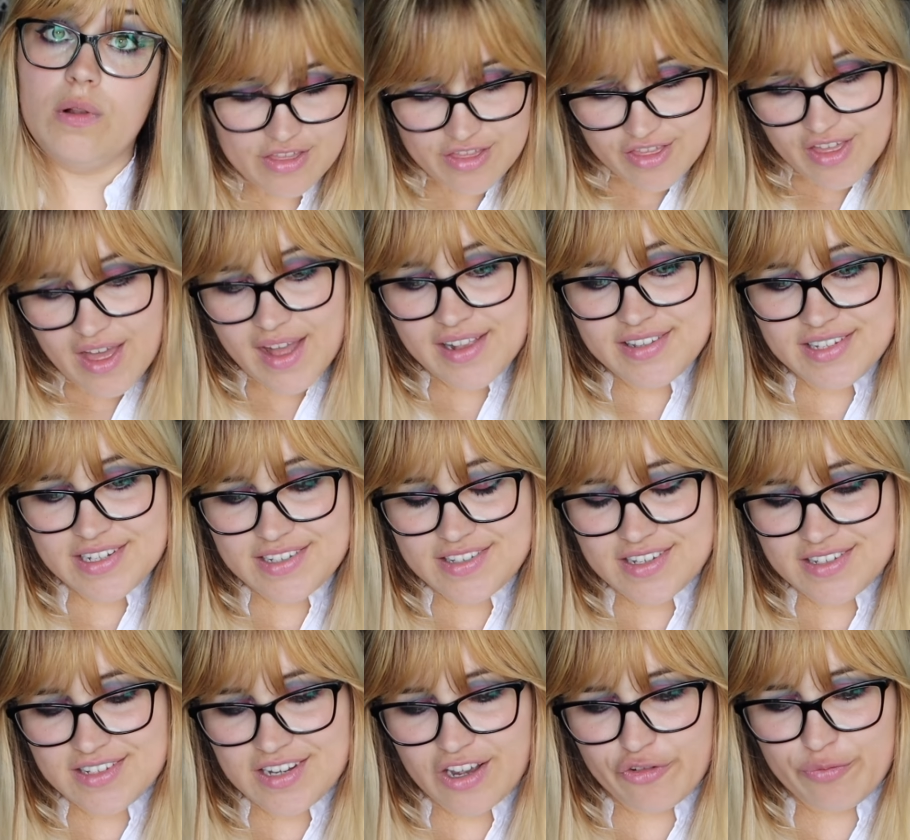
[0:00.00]
That is
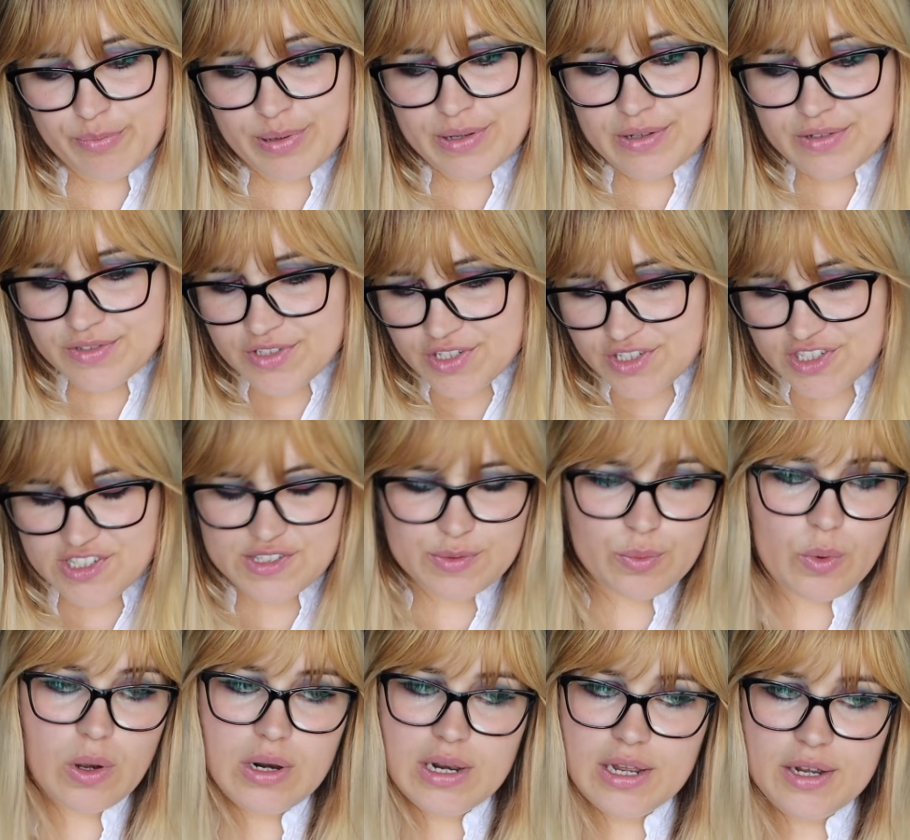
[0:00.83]
a tough pill to
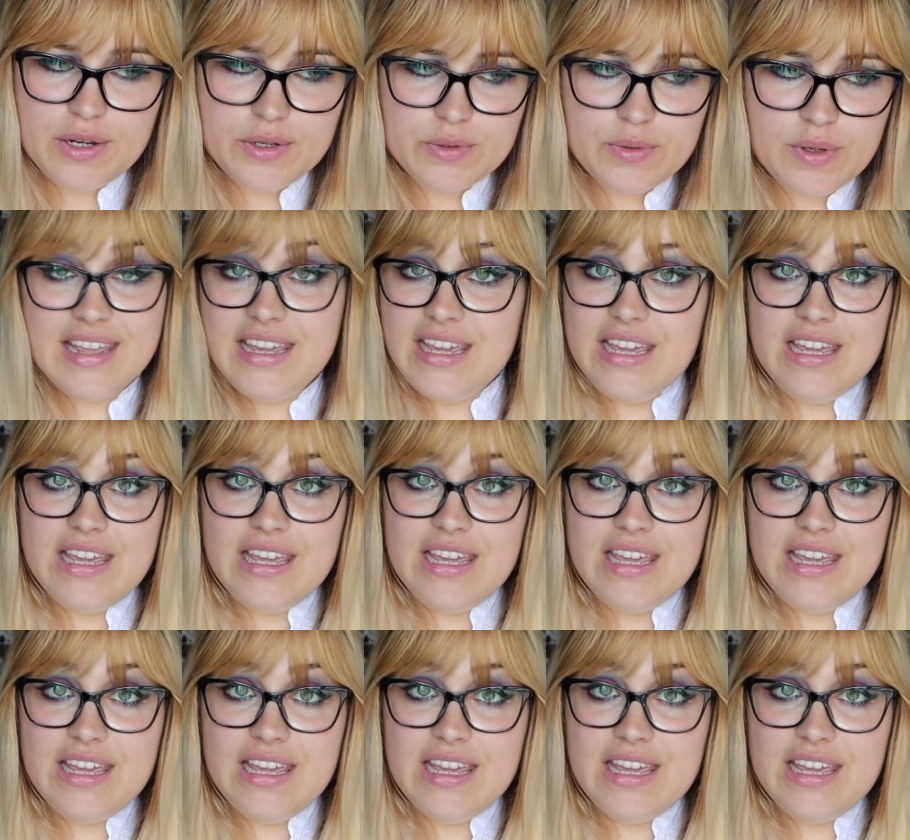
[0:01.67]
swallow,